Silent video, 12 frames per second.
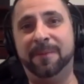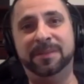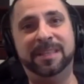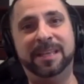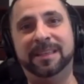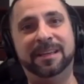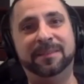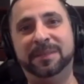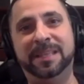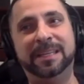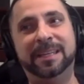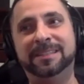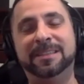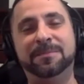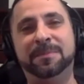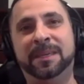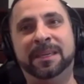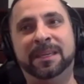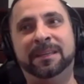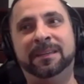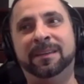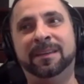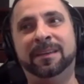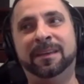but that doesn't mean